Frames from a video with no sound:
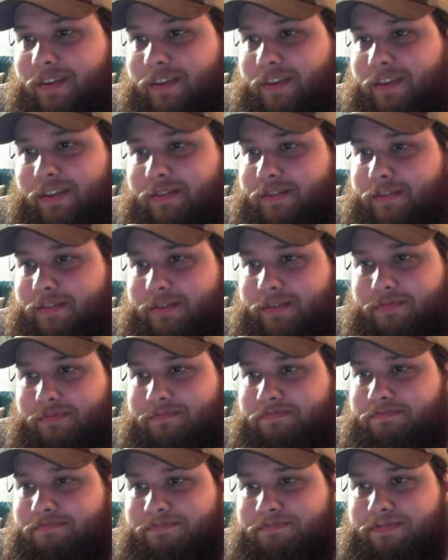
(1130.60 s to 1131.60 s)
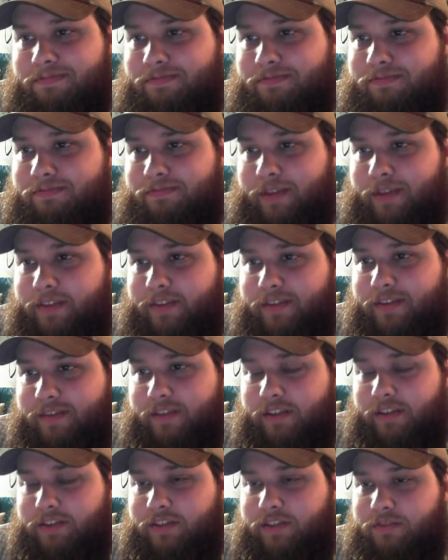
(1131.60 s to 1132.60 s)
It's
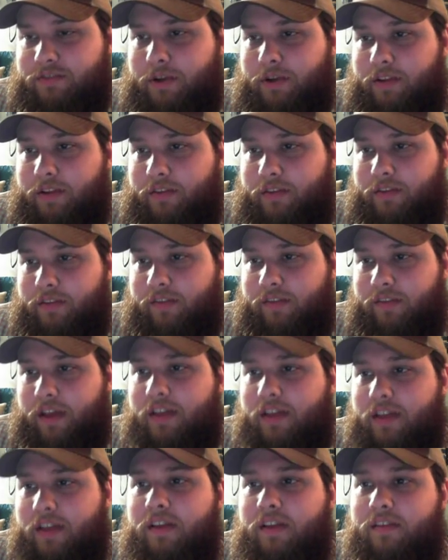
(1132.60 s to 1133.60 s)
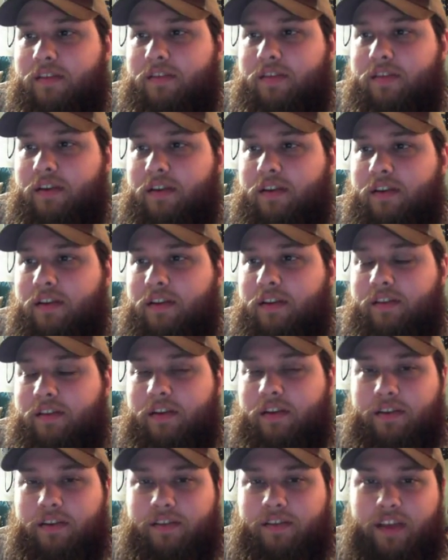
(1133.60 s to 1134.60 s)
just one of those things that's
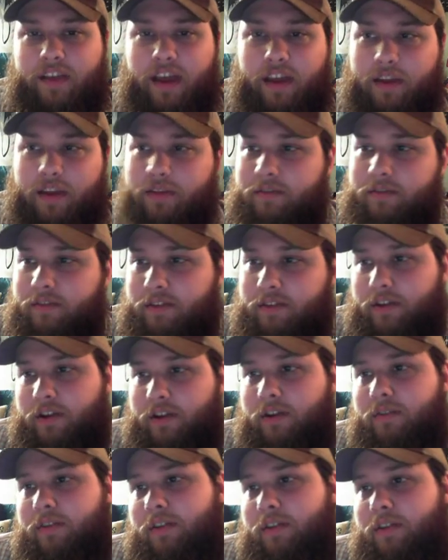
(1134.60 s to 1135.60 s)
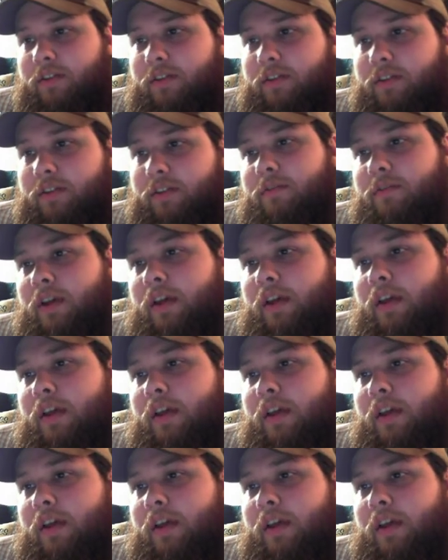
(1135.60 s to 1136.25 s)
here to stay. You